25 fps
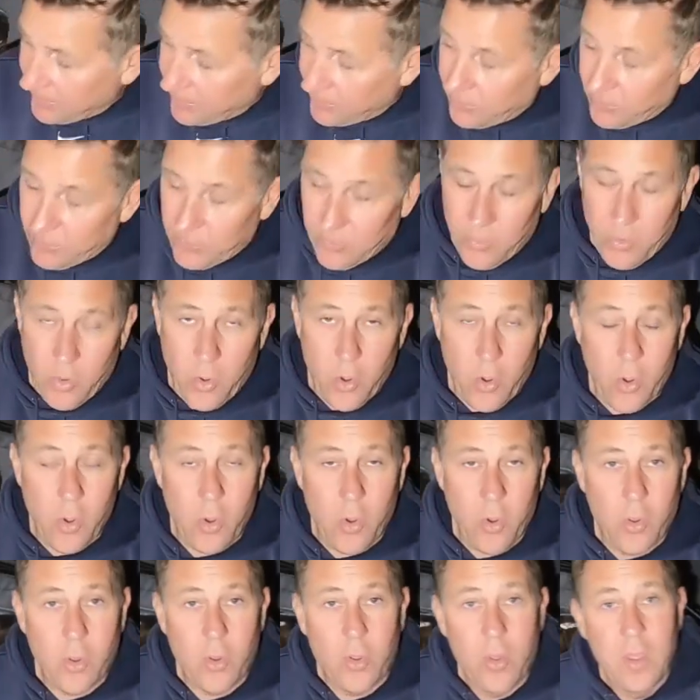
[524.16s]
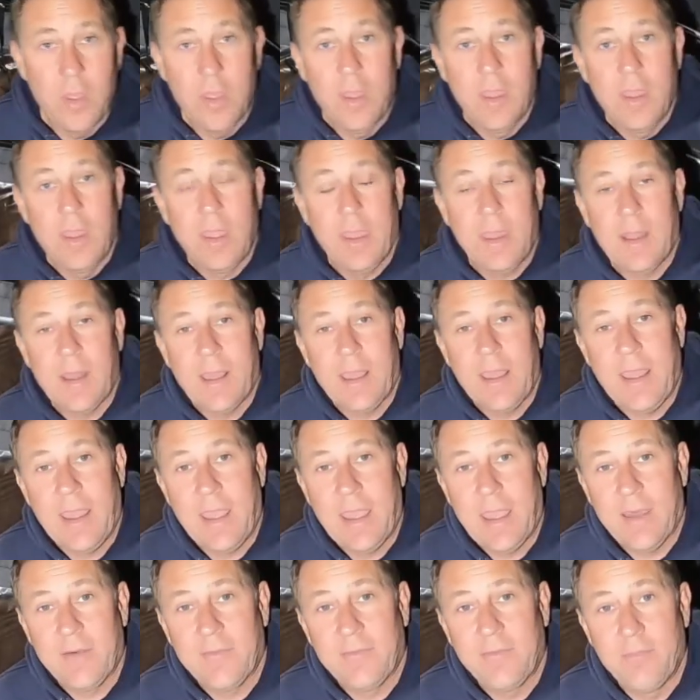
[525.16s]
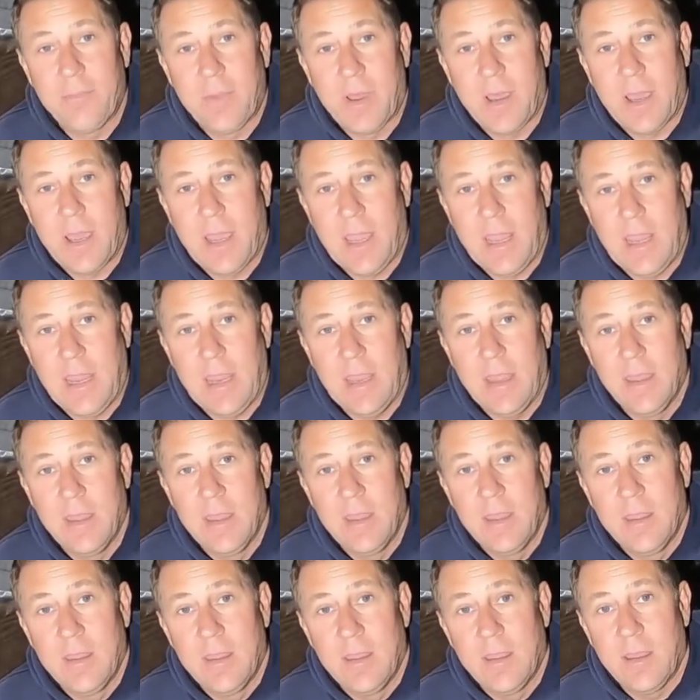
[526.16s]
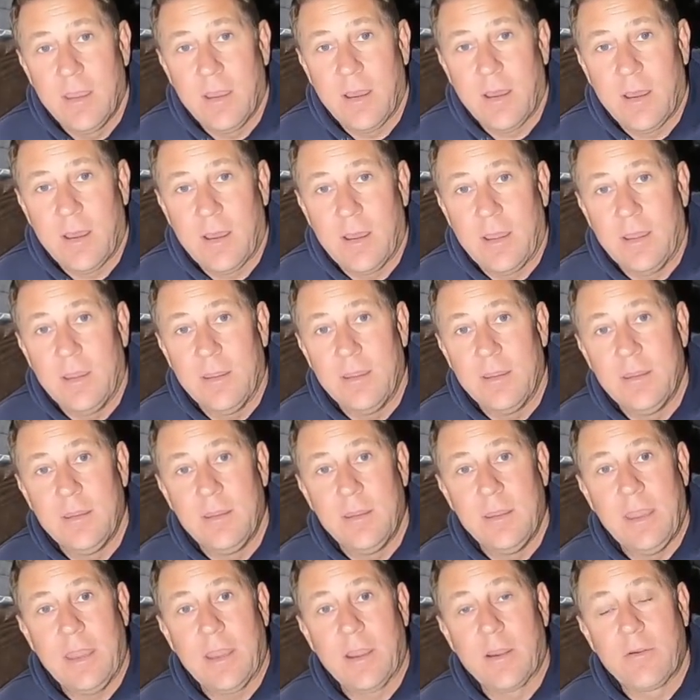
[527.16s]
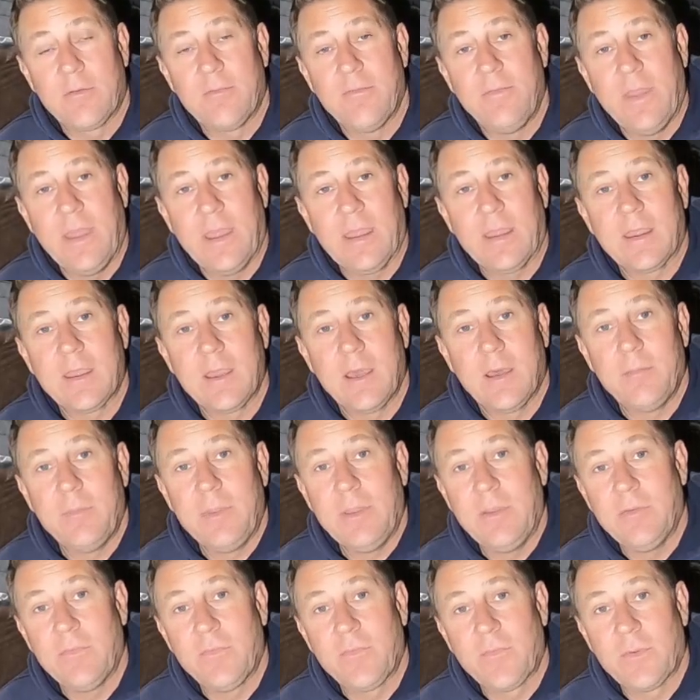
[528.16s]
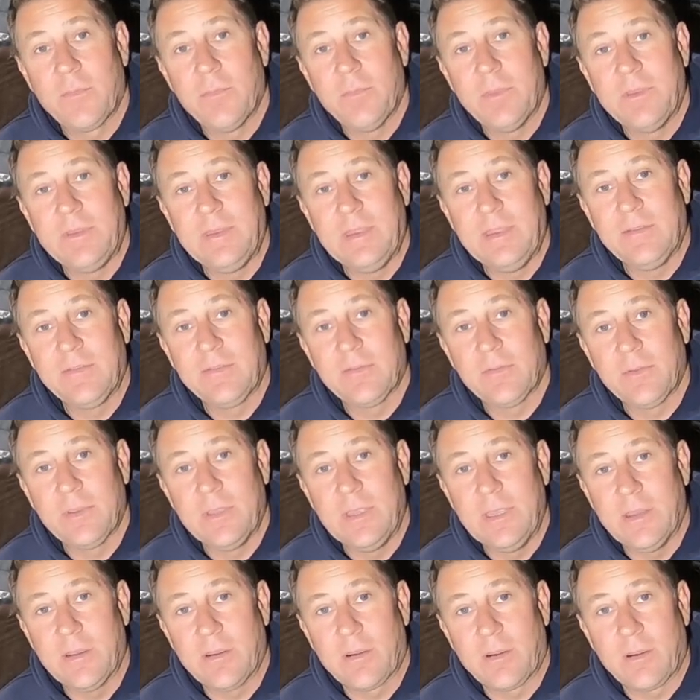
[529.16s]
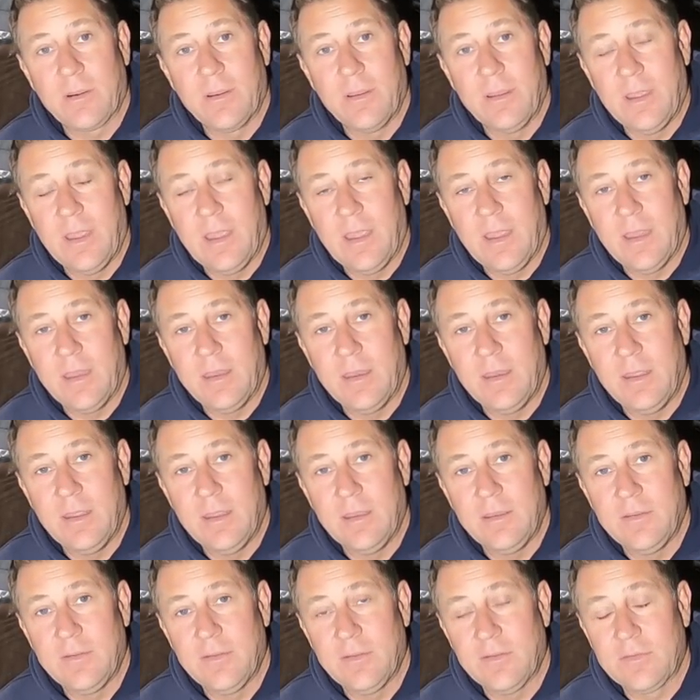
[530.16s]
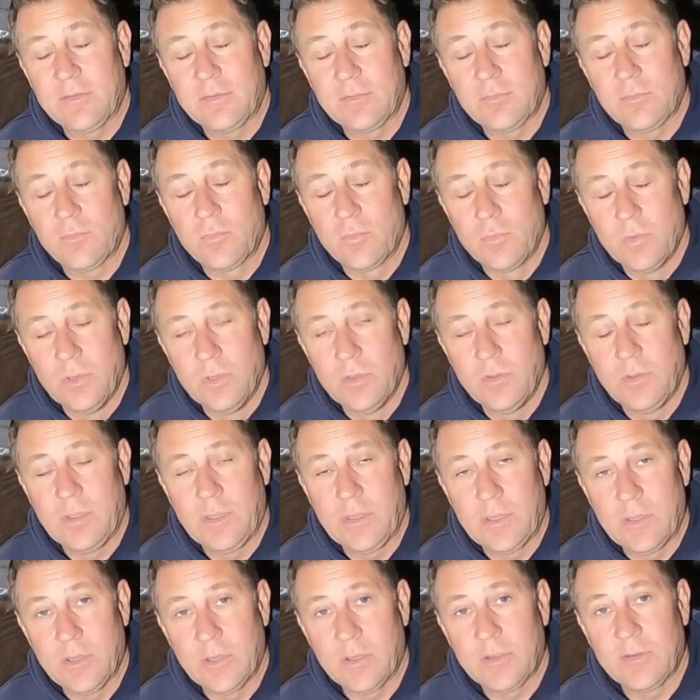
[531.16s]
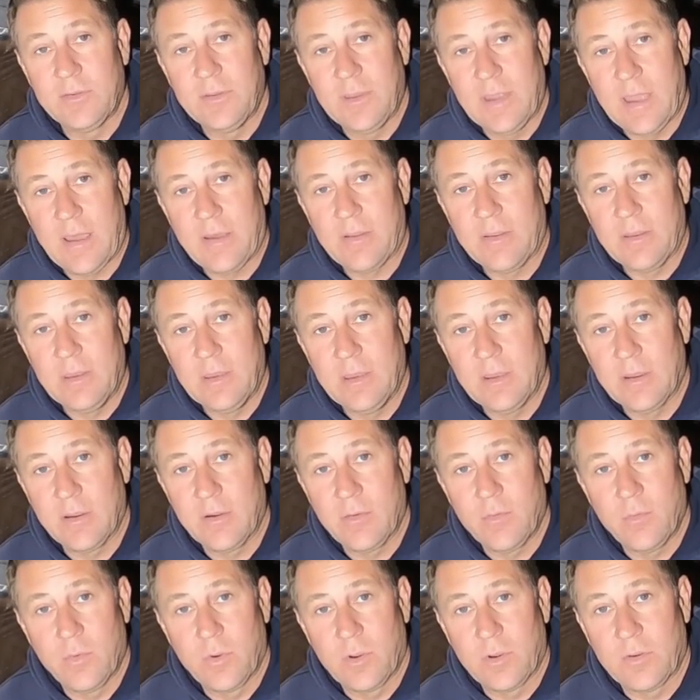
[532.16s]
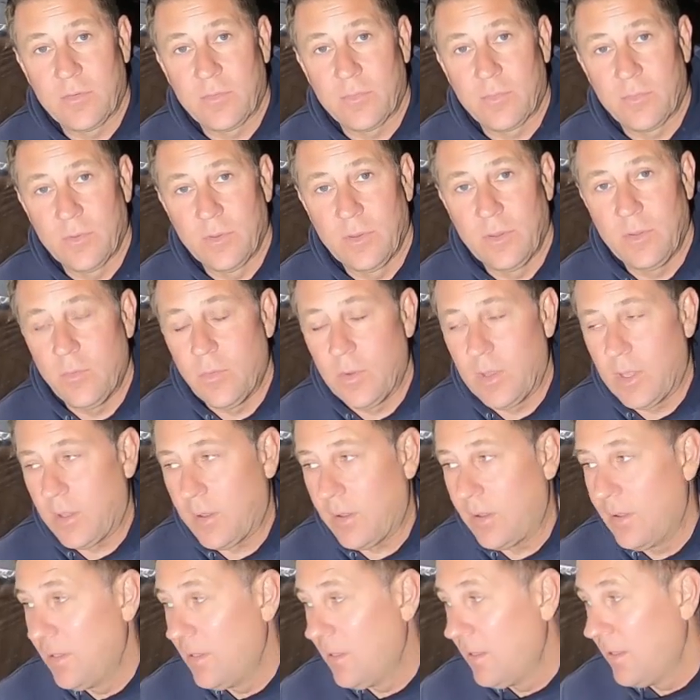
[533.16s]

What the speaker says: drill the hole, and I have my air vent coming from the diesel heater, and it just really cooks you out in here. It works really well.